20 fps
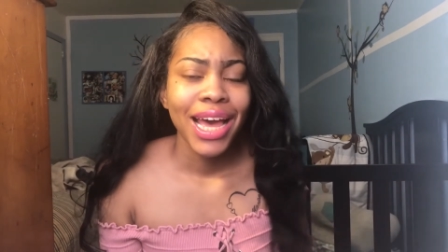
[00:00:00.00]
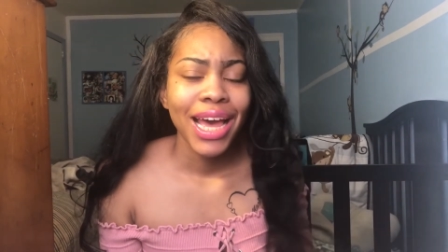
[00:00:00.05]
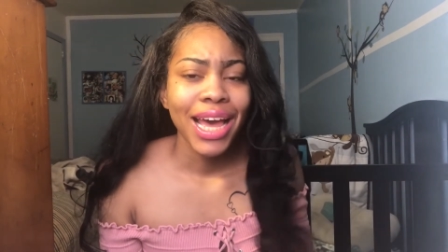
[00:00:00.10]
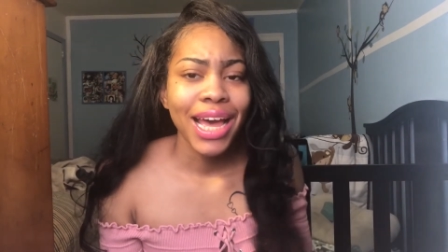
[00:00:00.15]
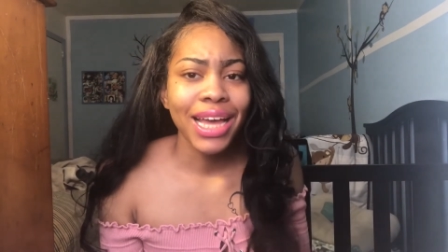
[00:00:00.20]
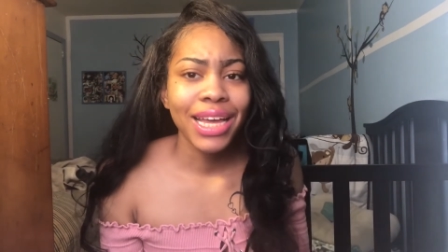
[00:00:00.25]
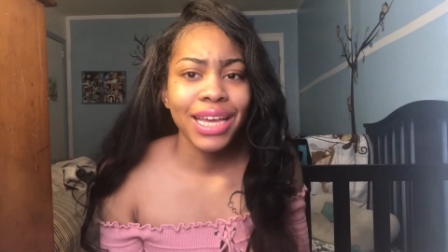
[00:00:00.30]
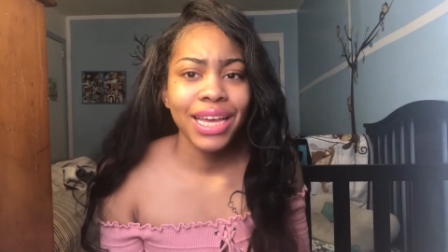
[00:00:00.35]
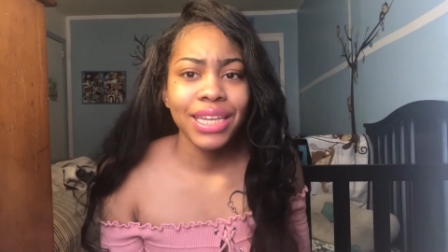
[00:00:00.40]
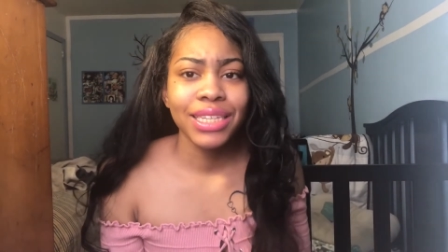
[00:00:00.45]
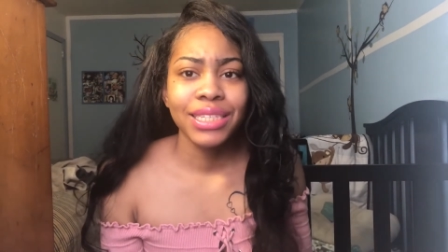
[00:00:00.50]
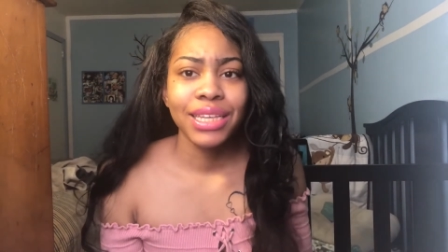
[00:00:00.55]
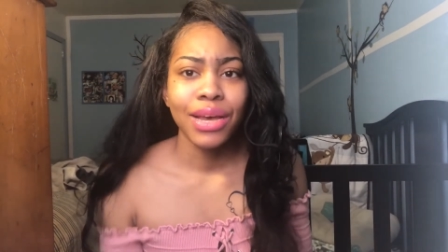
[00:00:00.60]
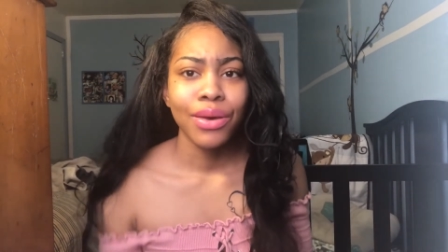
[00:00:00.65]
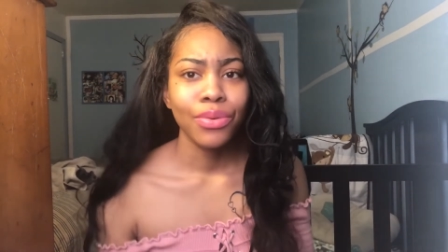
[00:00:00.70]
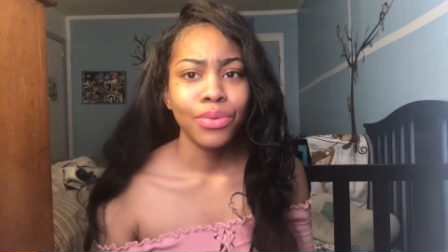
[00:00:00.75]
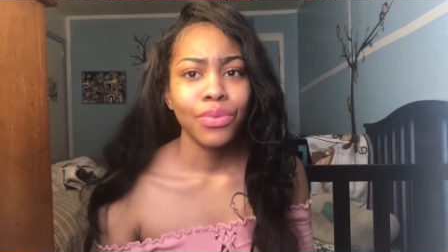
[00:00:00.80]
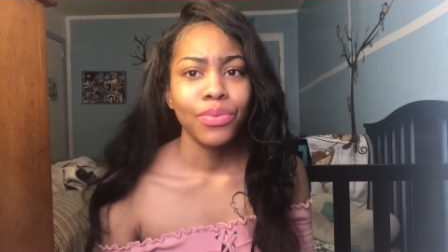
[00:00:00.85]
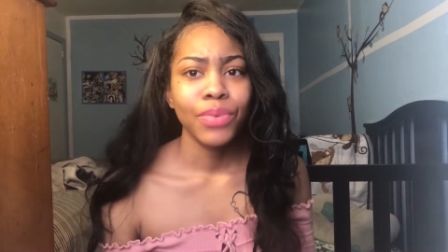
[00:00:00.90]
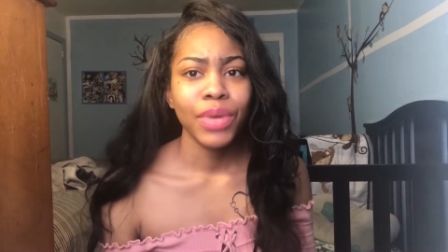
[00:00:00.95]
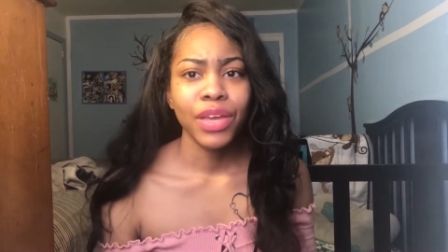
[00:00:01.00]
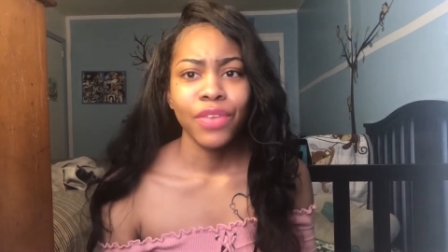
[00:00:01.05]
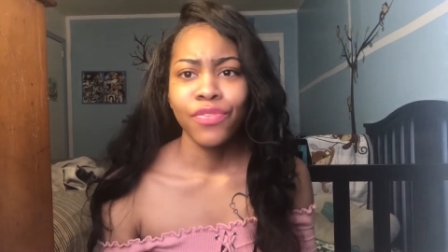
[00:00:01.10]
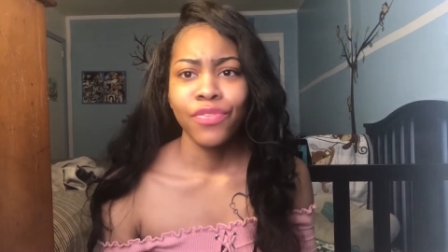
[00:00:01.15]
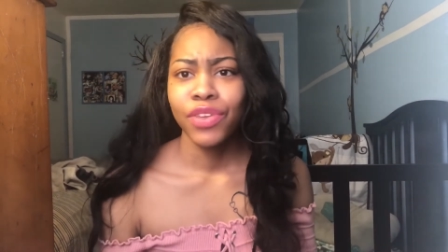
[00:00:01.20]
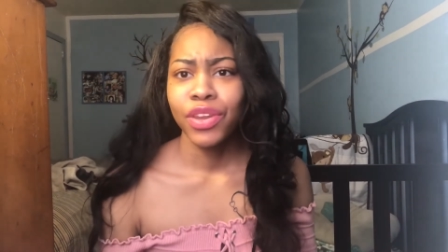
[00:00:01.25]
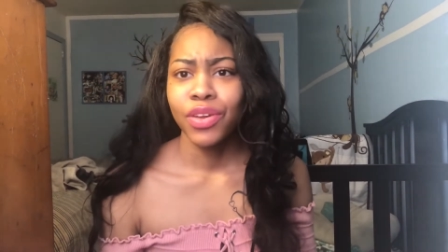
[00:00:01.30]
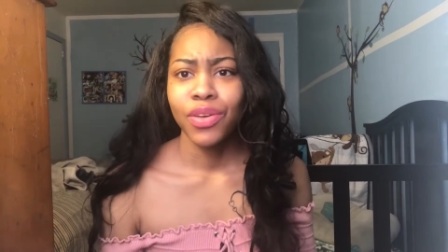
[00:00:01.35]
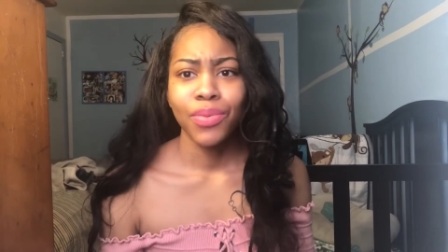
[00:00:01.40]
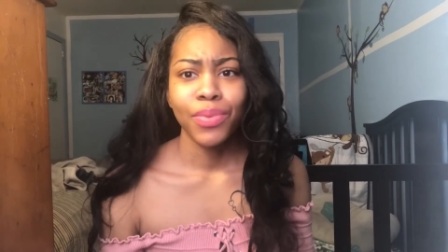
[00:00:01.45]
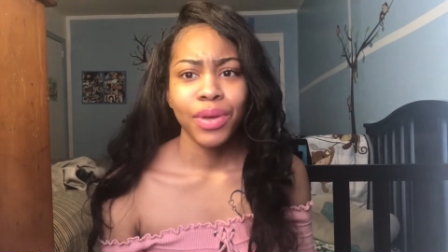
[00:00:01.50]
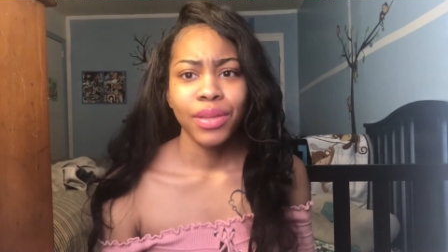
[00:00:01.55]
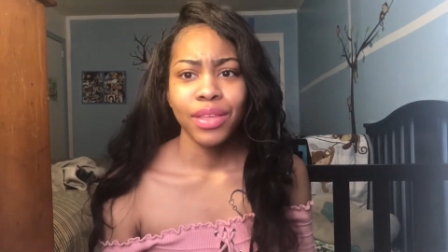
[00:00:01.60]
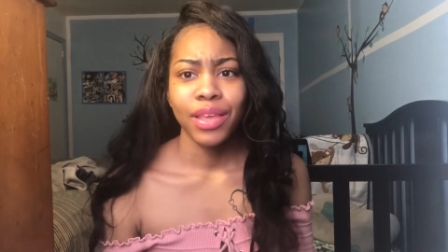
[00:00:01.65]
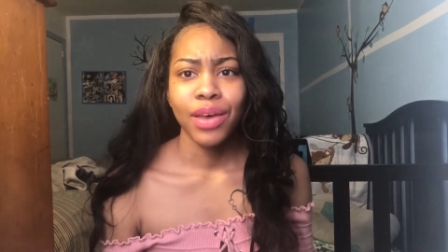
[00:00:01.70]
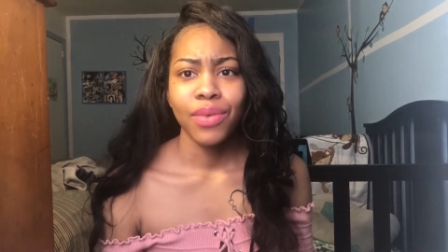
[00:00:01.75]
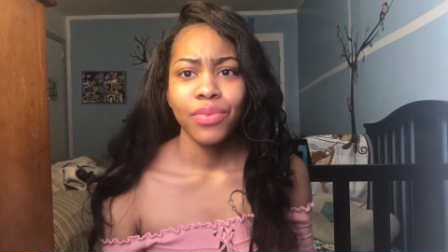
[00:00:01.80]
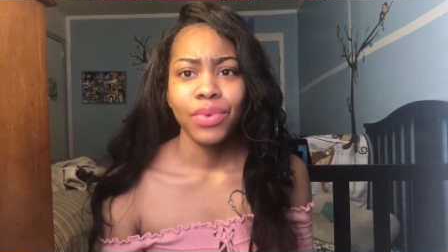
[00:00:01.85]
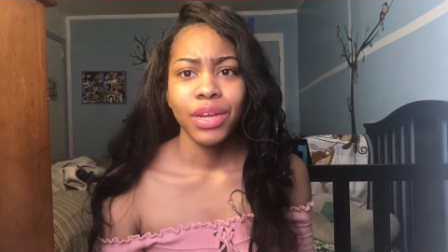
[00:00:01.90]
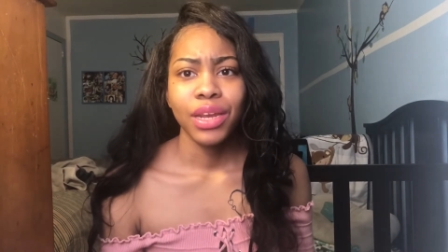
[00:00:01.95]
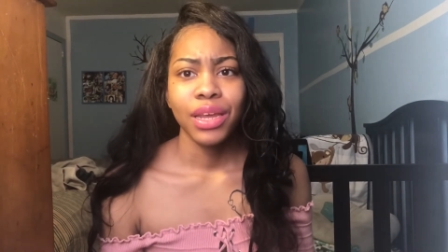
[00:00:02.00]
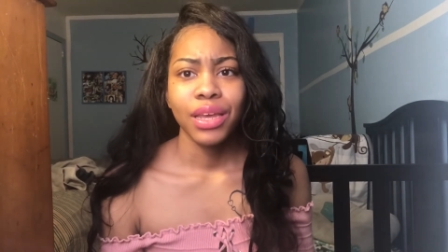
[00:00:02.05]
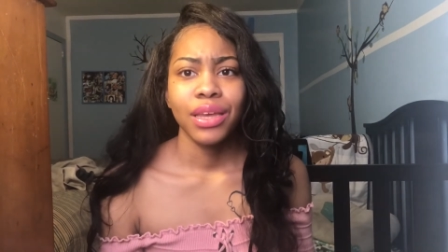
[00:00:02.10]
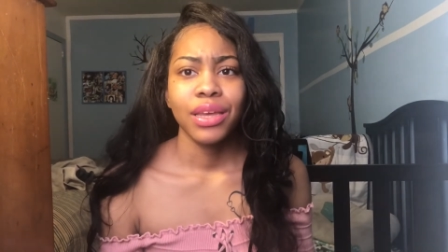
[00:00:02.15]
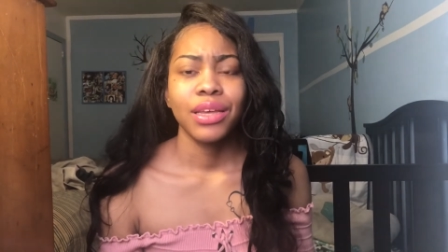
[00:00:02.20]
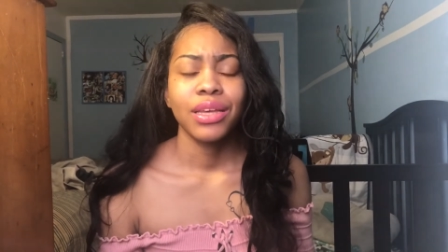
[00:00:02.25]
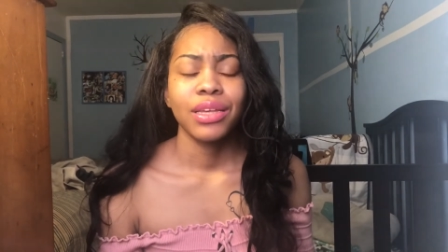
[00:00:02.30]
I guess I will make a video about that one day.